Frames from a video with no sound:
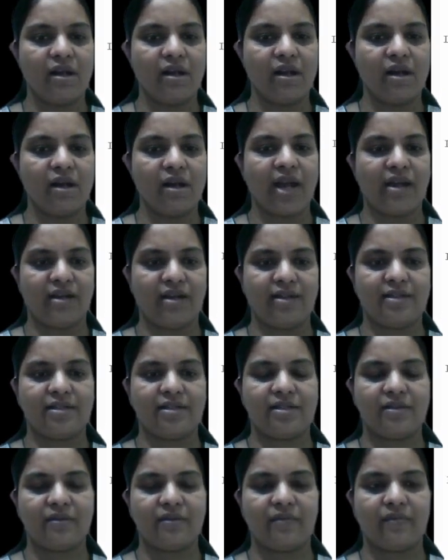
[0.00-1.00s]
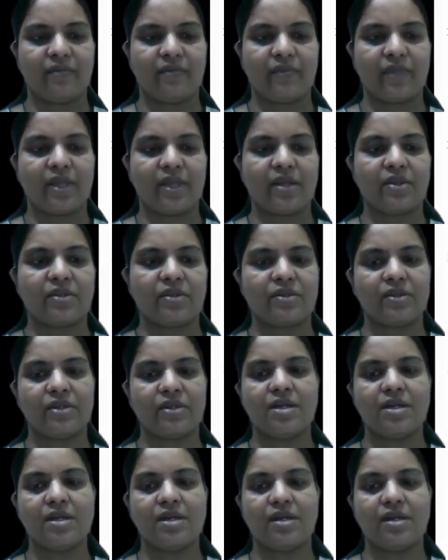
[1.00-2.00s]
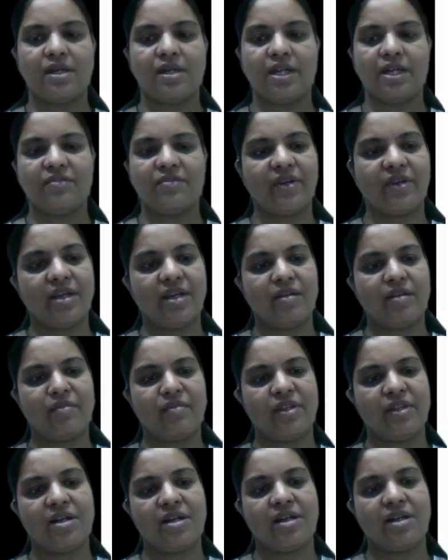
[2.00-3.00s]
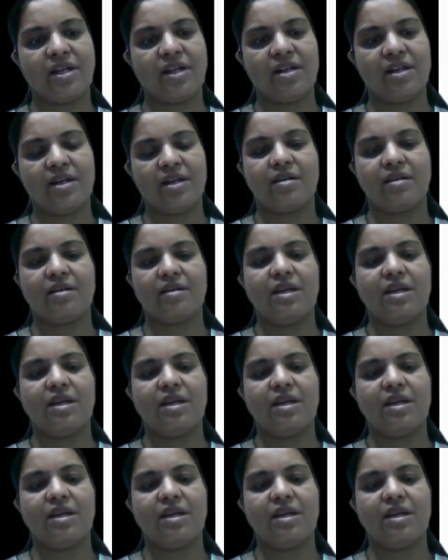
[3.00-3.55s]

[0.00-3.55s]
analysts. So here, let's begin with our data.